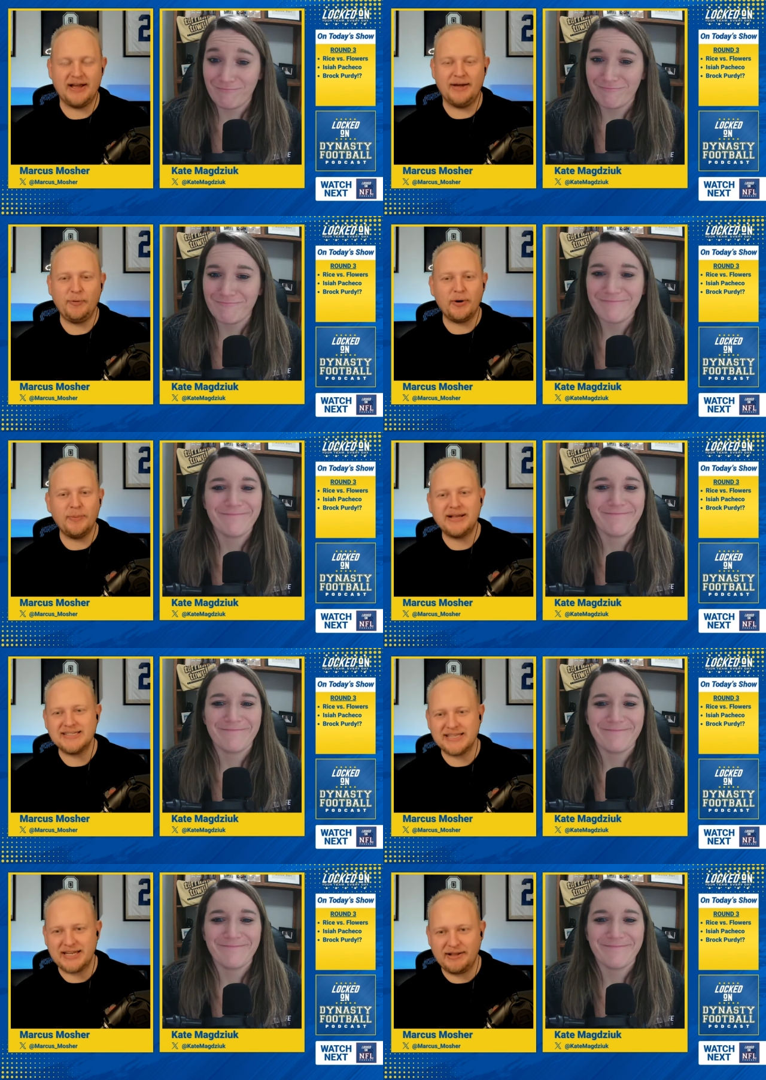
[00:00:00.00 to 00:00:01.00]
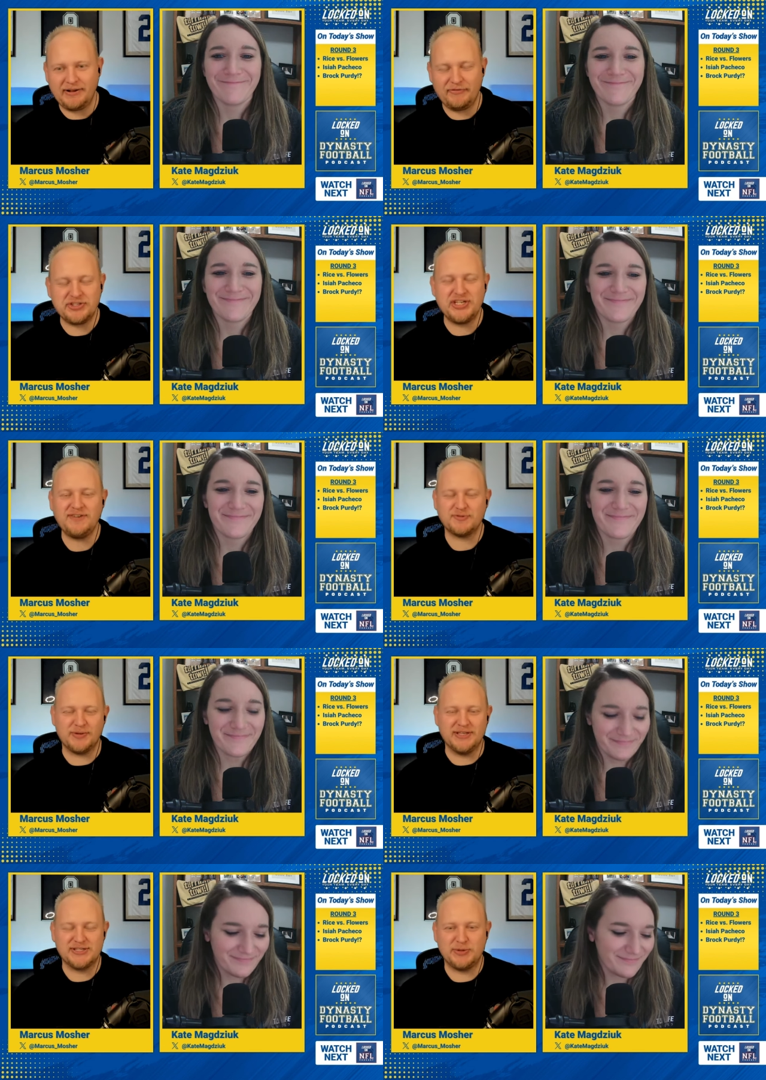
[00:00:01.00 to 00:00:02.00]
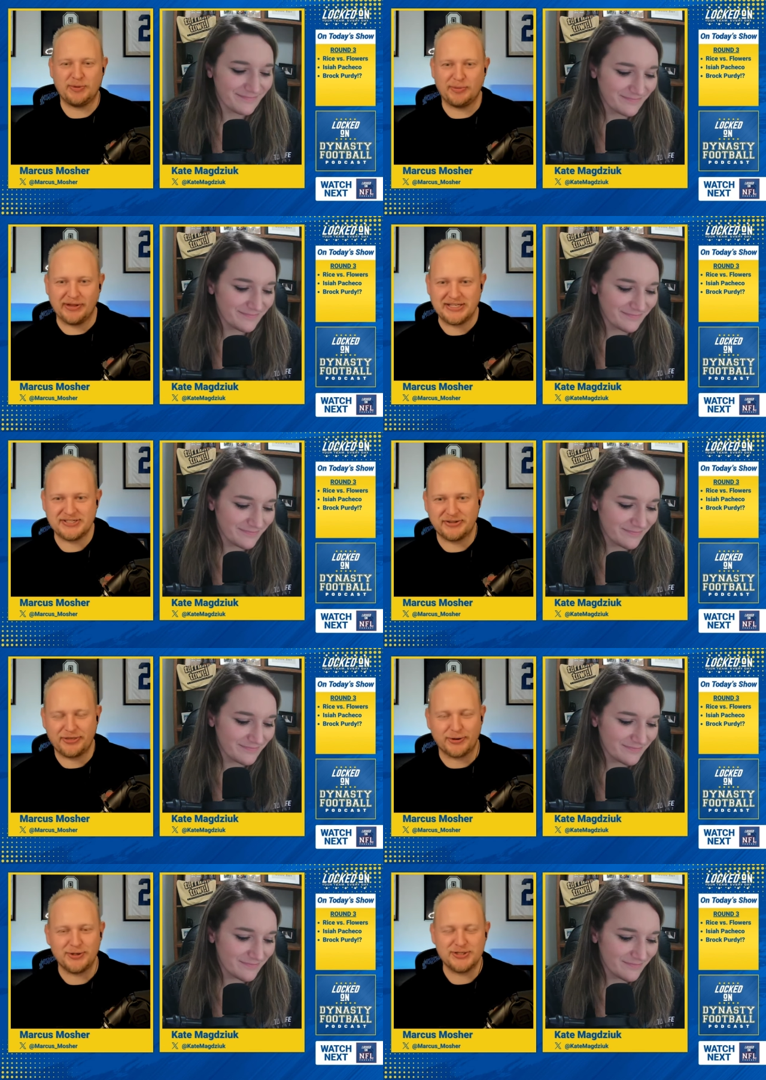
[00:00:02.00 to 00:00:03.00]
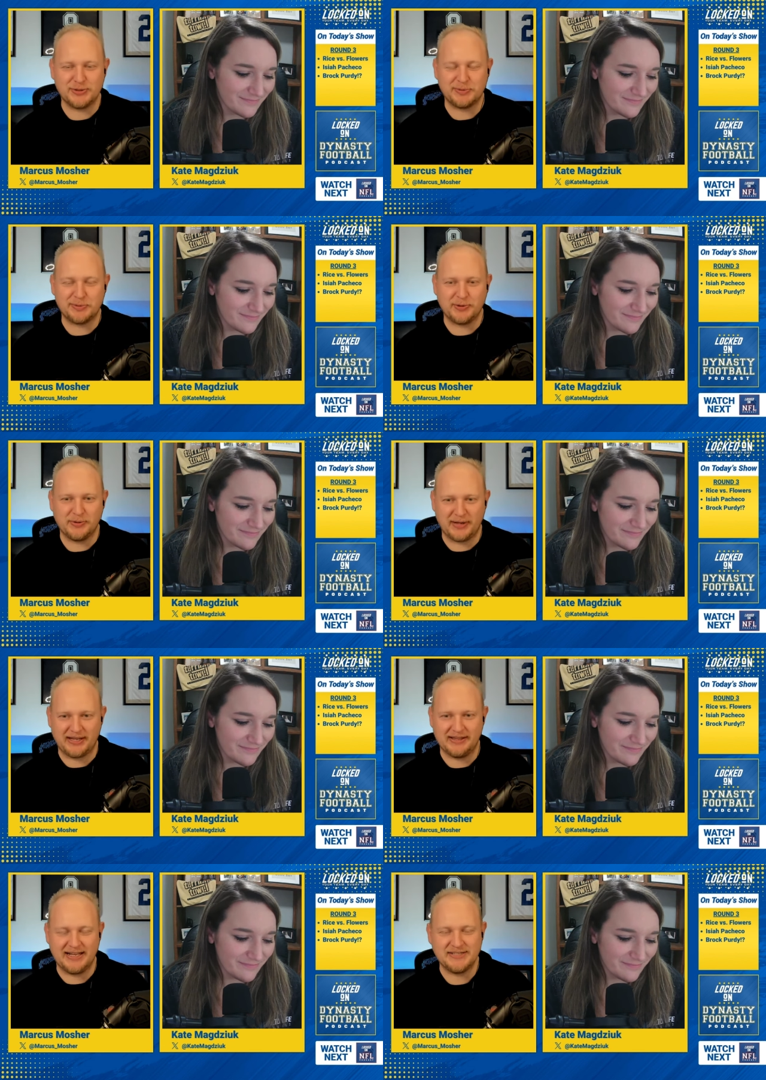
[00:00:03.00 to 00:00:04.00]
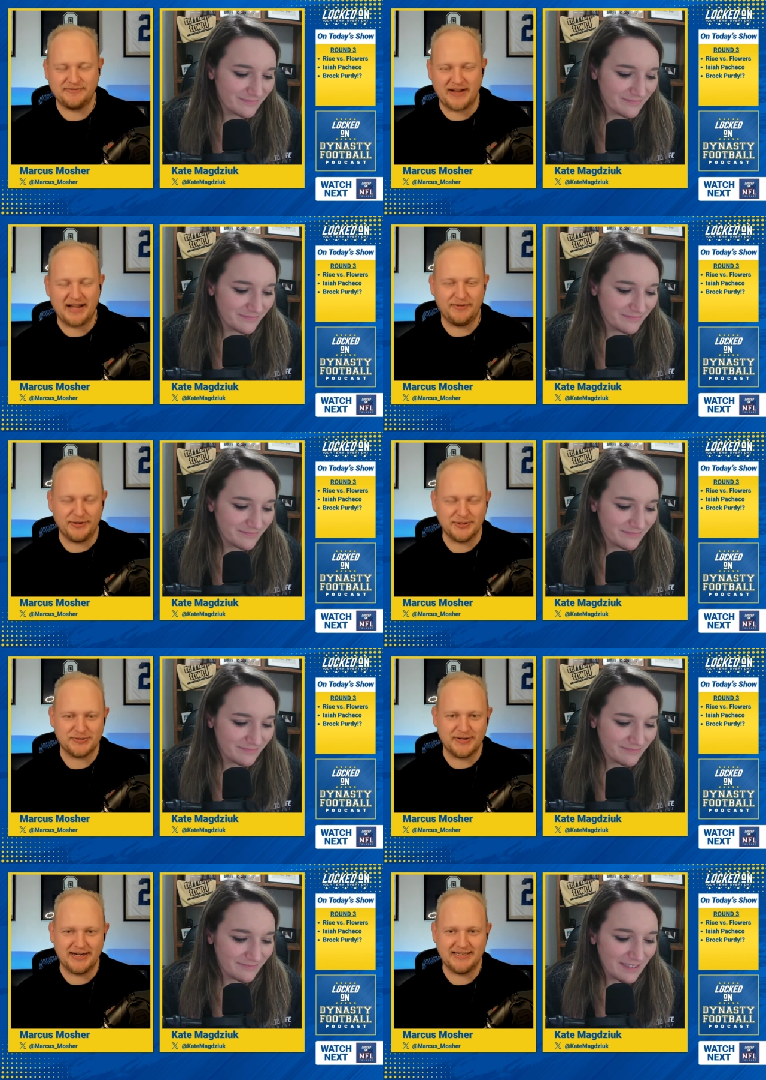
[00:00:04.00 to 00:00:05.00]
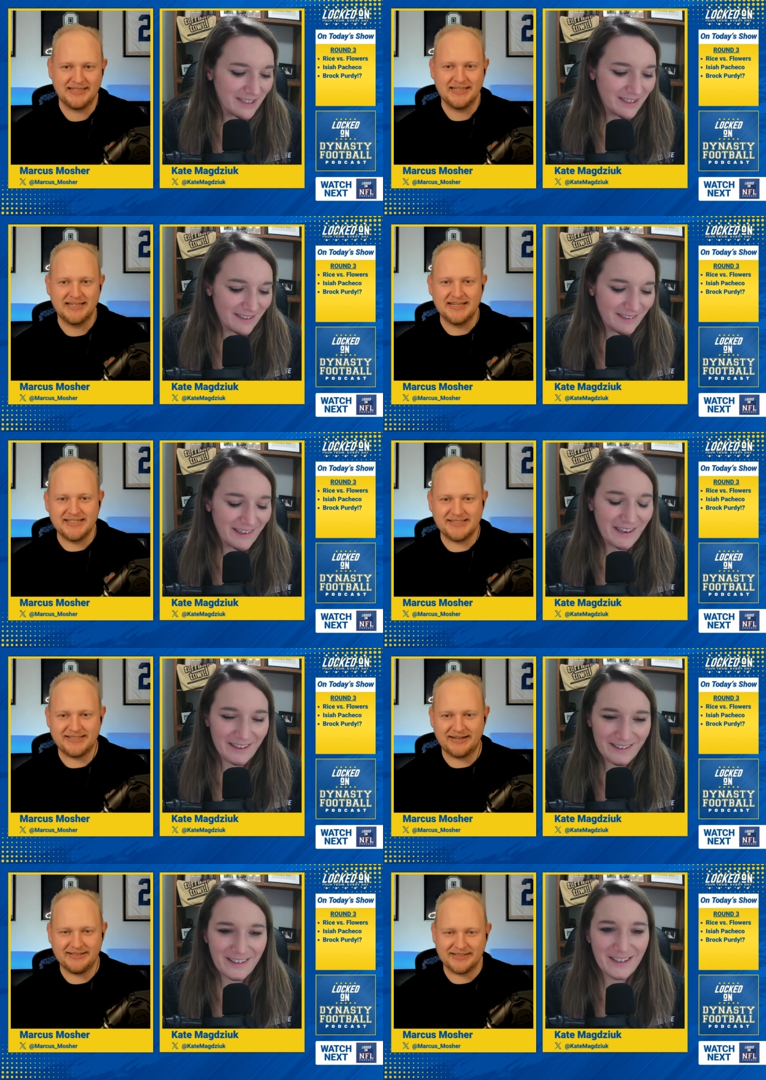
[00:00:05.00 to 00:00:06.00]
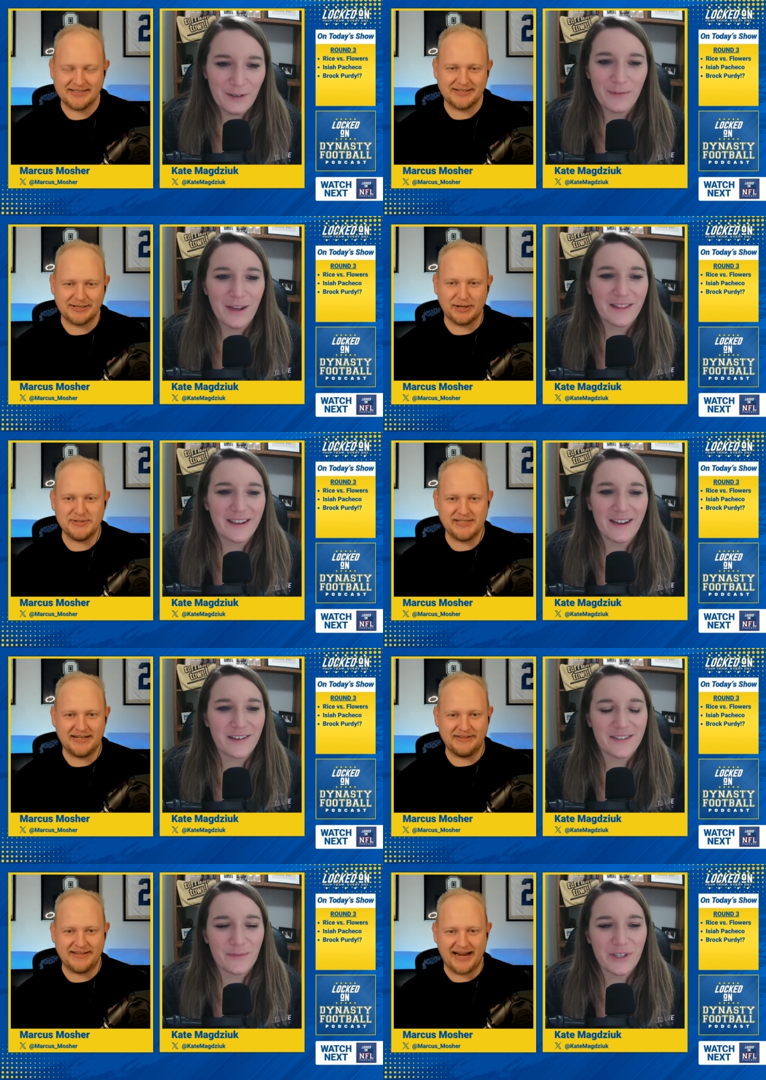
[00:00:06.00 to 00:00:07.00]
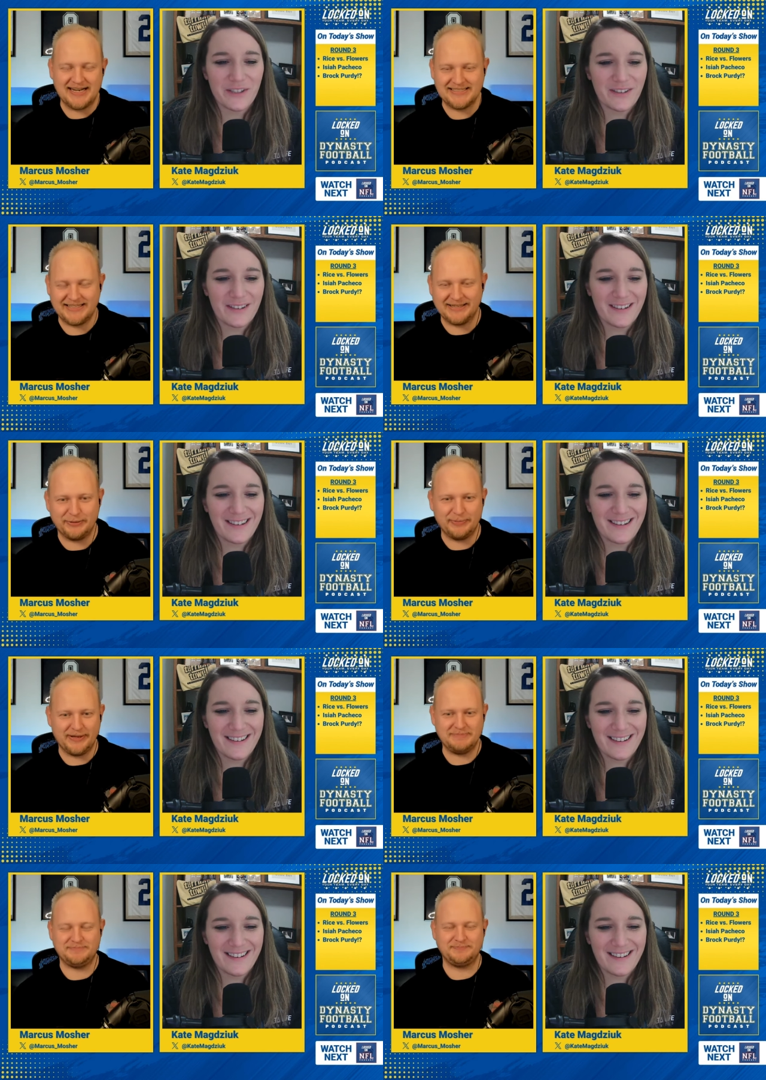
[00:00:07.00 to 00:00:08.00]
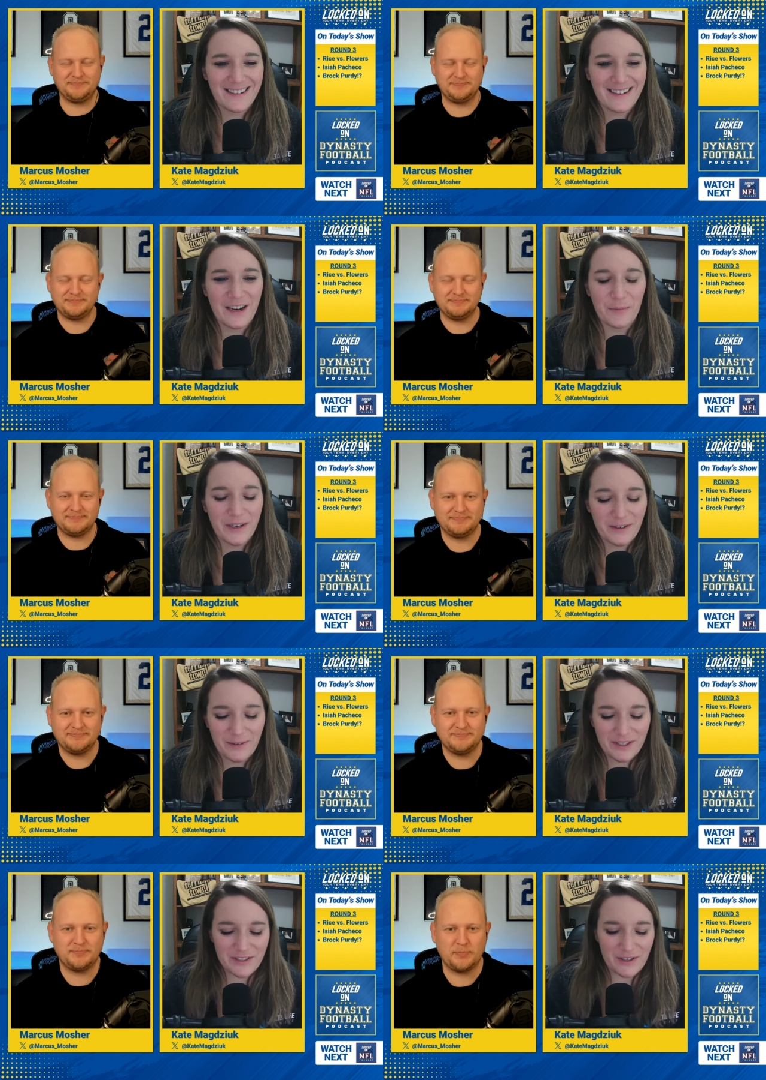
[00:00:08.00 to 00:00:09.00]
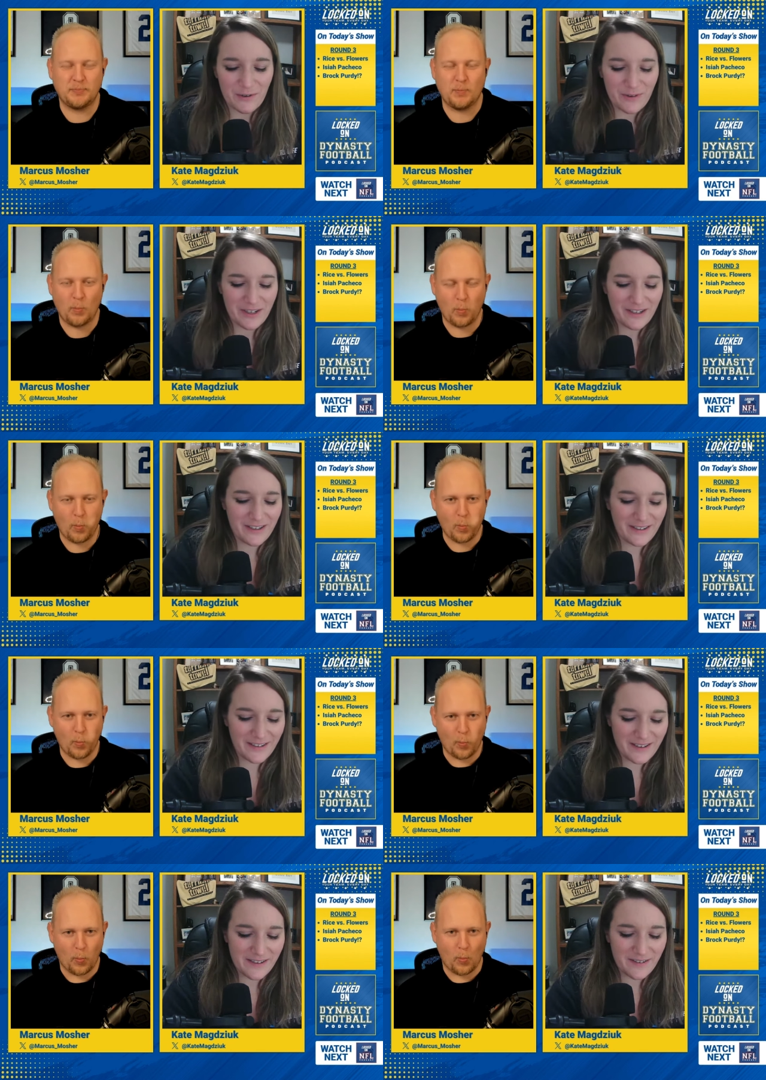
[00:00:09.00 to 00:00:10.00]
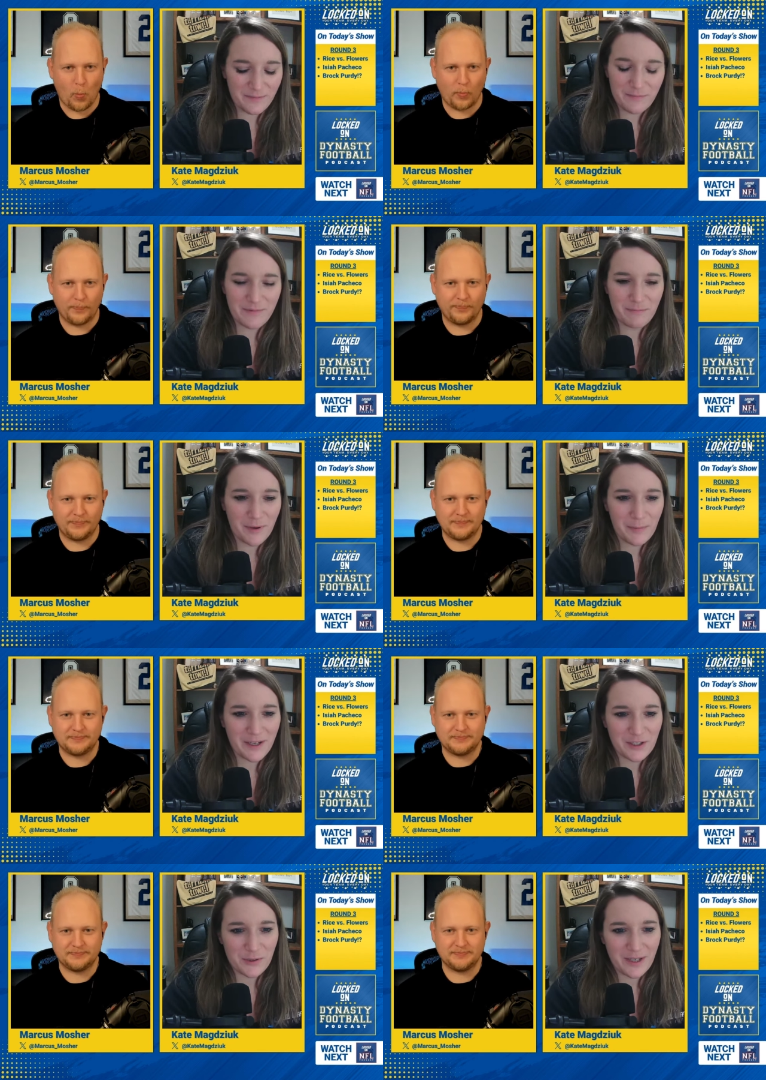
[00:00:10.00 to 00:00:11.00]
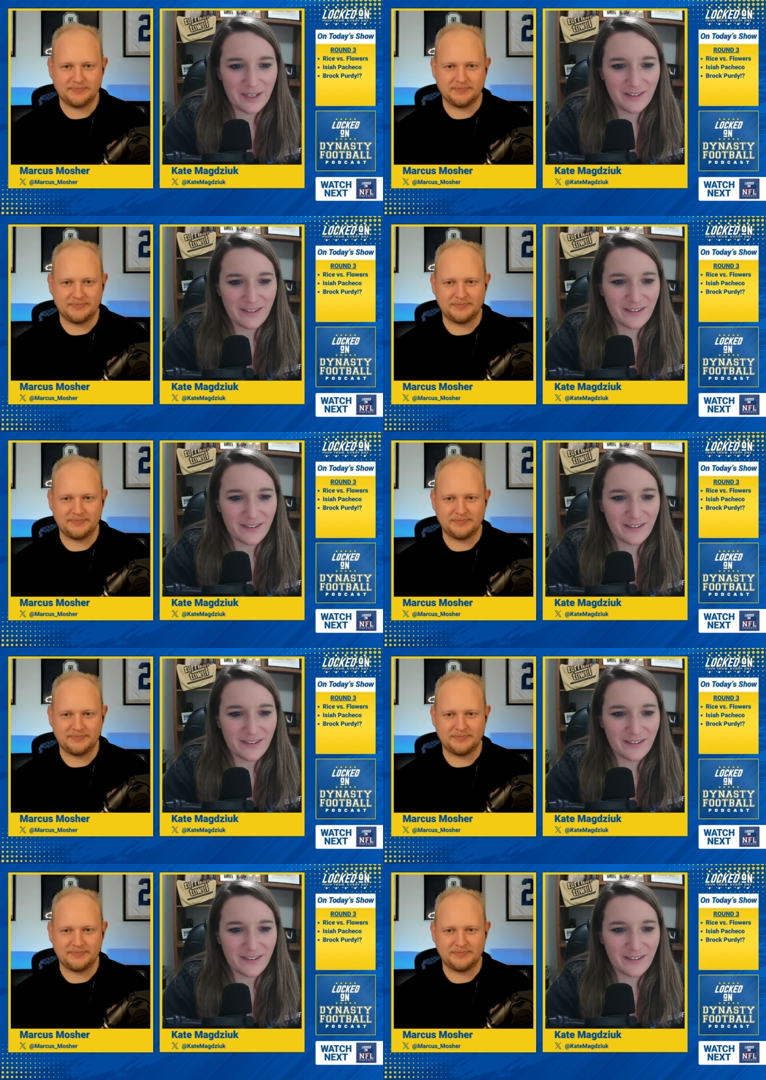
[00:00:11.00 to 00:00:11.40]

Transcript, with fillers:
Speaker 1: Well, because if the Chiefs win the Super Bowl, that's the third Super Bowl like in the last 5 years, right?
Speaker 2: Yeah. If nothing else, dynasty a little bit. Yeah, we just don't want to perpetuate